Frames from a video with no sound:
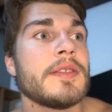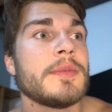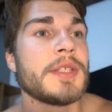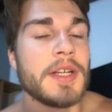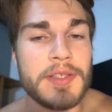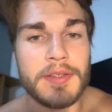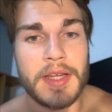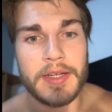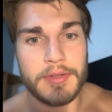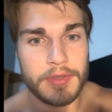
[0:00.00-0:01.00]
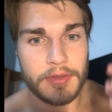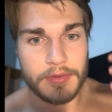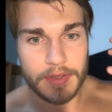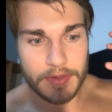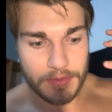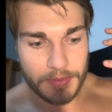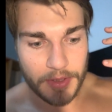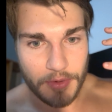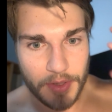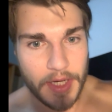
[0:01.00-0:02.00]
because of that, I would always just be
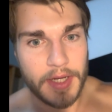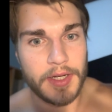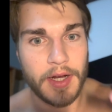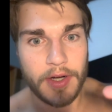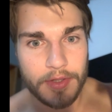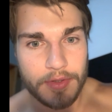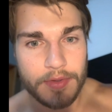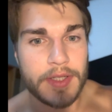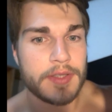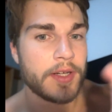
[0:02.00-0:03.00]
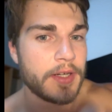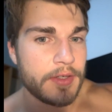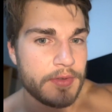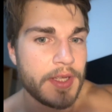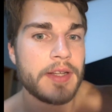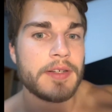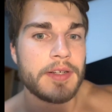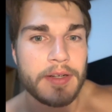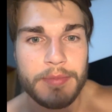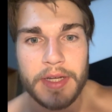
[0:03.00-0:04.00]
like, okay, I got to do this and I got to do that and I
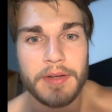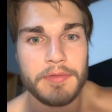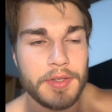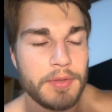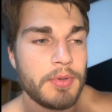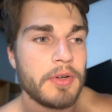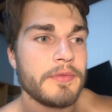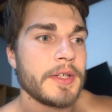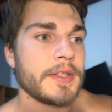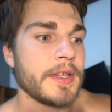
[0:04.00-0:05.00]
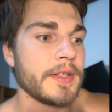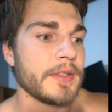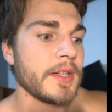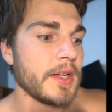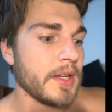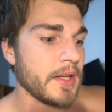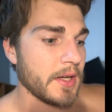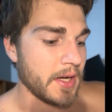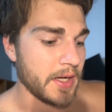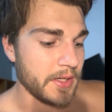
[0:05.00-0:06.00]
got to make everything perfect. And
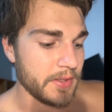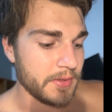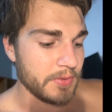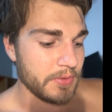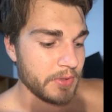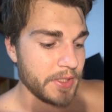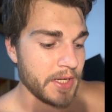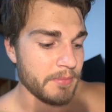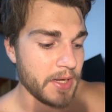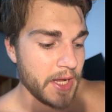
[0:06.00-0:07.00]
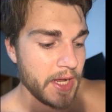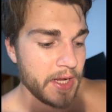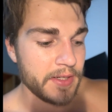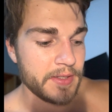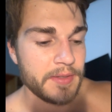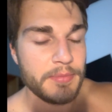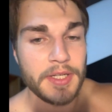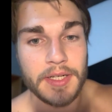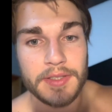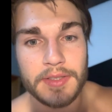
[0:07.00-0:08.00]
I would get in my head
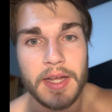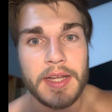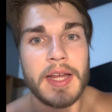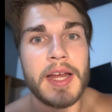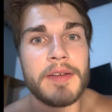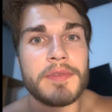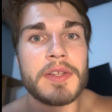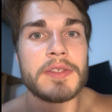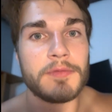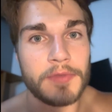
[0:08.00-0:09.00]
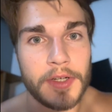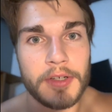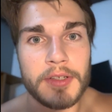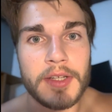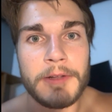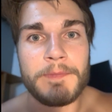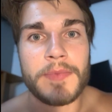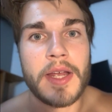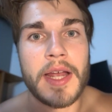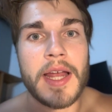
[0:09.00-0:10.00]
because I have this fear.
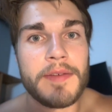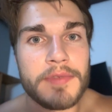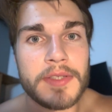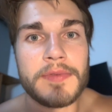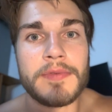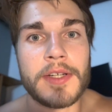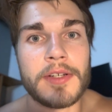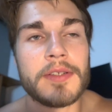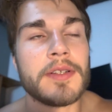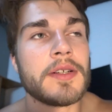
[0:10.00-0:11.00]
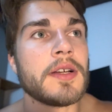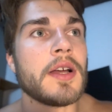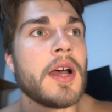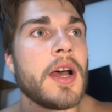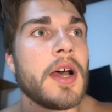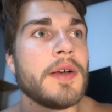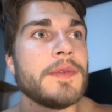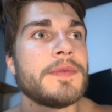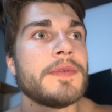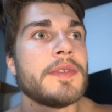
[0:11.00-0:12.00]
I have this fear
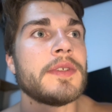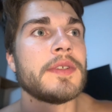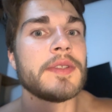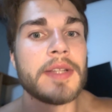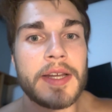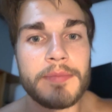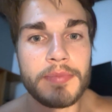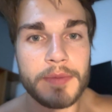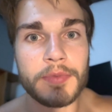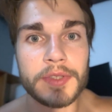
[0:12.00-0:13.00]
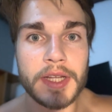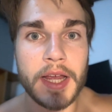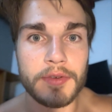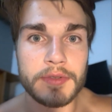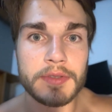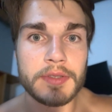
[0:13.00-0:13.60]
of letting people down.